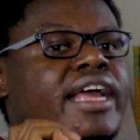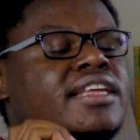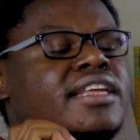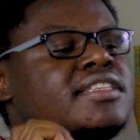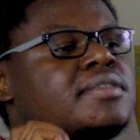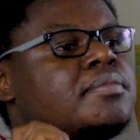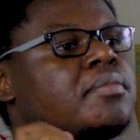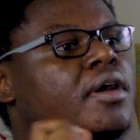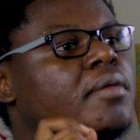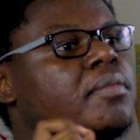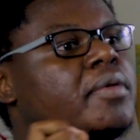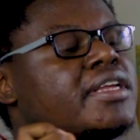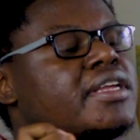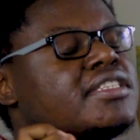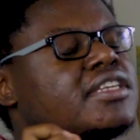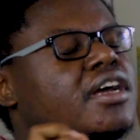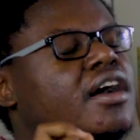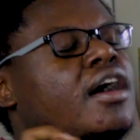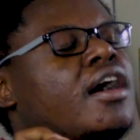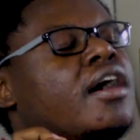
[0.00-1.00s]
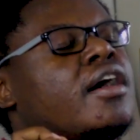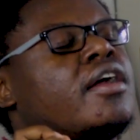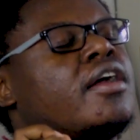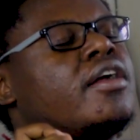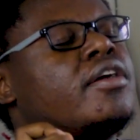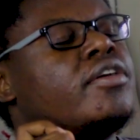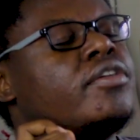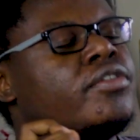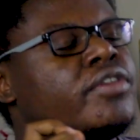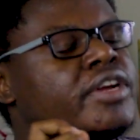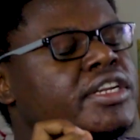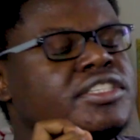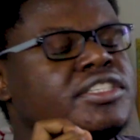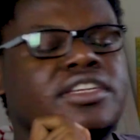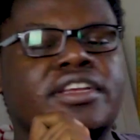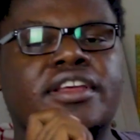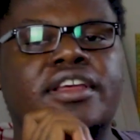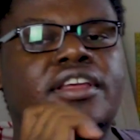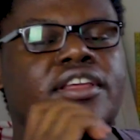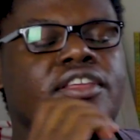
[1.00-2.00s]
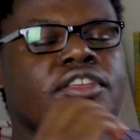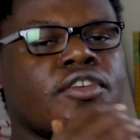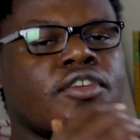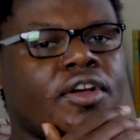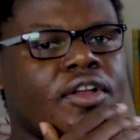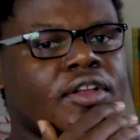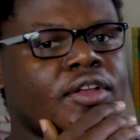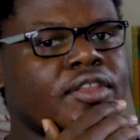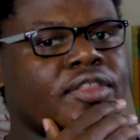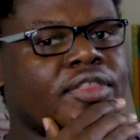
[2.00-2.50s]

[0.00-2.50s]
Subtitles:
Like Zimbabweans are rich. Y'all